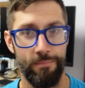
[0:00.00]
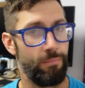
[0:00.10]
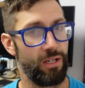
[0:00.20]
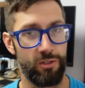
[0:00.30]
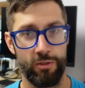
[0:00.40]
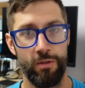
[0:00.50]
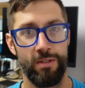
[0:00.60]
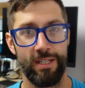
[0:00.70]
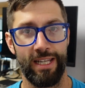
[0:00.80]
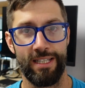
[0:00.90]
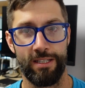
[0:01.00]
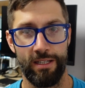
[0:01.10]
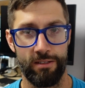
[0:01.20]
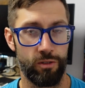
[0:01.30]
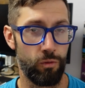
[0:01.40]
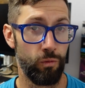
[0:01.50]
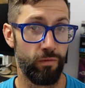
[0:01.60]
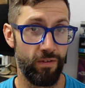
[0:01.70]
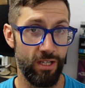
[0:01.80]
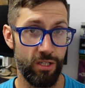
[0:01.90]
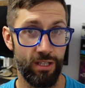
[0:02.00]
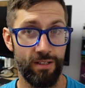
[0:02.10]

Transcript: but as soon as it gets to school finishing